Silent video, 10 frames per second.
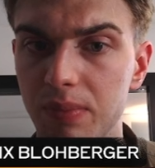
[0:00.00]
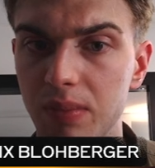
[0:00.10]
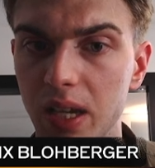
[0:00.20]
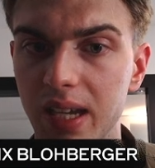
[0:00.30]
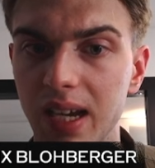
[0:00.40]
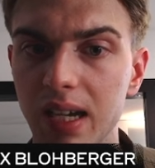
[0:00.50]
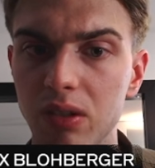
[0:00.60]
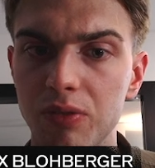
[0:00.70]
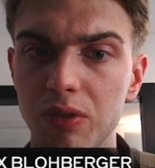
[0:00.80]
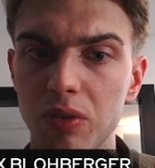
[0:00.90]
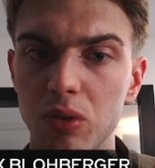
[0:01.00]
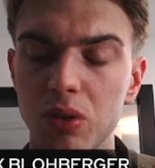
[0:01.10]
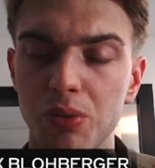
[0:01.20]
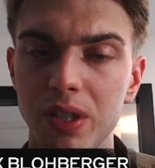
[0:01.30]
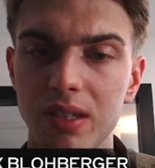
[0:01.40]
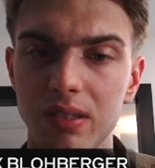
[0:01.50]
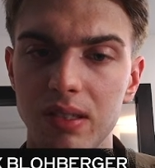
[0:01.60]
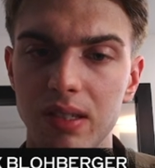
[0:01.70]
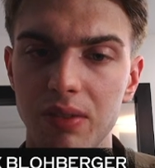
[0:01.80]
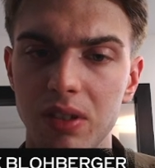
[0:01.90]
I kind of overlooked queen takes
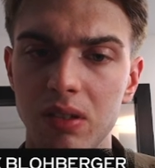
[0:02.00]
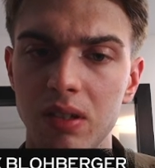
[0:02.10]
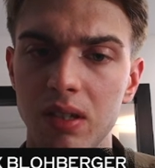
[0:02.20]
d7